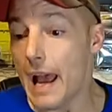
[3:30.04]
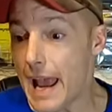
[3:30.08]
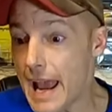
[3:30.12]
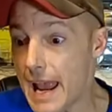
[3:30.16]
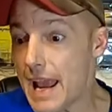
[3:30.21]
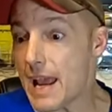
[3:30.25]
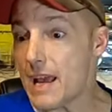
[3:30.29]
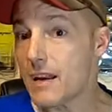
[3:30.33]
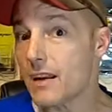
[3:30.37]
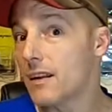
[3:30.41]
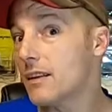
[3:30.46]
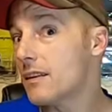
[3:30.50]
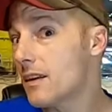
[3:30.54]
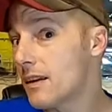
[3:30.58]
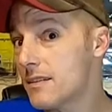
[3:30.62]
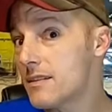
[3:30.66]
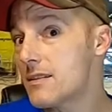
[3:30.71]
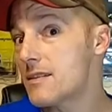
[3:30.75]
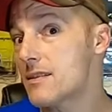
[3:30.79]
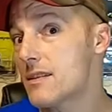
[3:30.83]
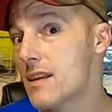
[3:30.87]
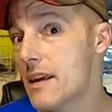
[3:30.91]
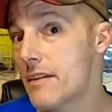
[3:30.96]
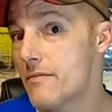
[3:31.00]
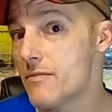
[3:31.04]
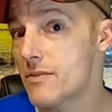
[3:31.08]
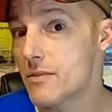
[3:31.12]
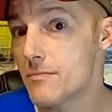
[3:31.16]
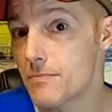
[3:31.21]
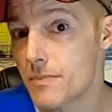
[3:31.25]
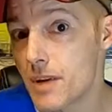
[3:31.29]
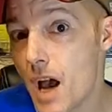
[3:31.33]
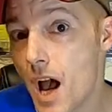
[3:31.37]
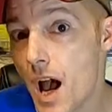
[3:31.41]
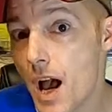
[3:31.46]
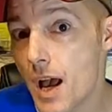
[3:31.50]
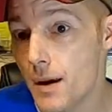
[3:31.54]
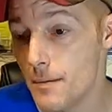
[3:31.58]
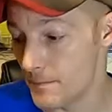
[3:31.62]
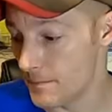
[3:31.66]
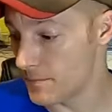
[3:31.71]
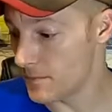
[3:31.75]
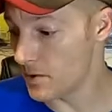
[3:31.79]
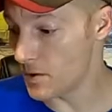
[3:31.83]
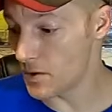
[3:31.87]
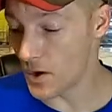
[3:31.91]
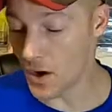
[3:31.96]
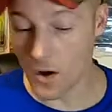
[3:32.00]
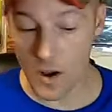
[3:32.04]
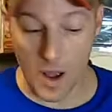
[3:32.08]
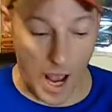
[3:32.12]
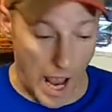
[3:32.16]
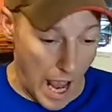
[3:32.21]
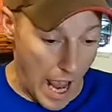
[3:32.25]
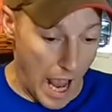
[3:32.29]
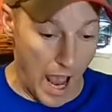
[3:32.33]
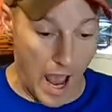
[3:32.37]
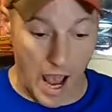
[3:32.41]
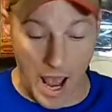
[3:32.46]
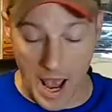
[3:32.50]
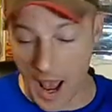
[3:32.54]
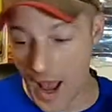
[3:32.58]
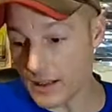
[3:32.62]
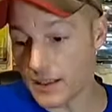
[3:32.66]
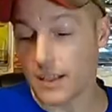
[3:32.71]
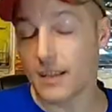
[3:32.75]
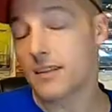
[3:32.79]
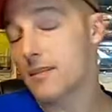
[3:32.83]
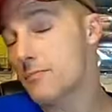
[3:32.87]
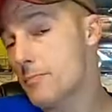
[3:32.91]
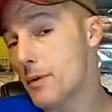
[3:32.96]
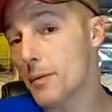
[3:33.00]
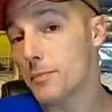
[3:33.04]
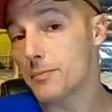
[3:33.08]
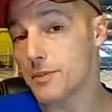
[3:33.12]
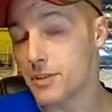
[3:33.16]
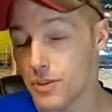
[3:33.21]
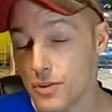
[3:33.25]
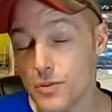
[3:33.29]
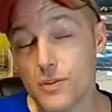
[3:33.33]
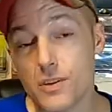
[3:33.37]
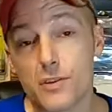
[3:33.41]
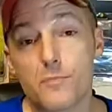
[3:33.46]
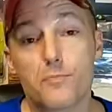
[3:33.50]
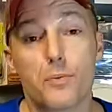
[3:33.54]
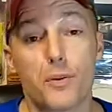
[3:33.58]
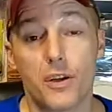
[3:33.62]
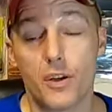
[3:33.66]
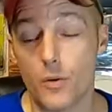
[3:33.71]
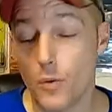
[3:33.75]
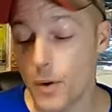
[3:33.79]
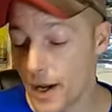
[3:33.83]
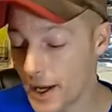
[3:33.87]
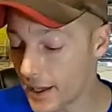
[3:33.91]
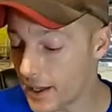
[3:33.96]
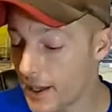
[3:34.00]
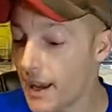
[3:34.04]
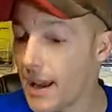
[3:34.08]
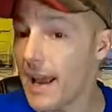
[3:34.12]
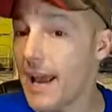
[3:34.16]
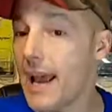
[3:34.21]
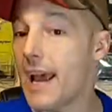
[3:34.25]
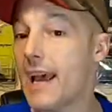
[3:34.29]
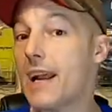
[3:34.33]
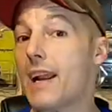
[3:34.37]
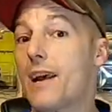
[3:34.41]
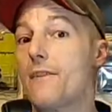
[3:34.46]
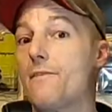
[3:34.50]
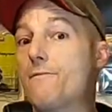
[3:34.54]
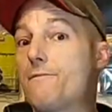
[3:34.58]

And I'd like to save some time. You know, I'd like to be able to do this pretty quick. And I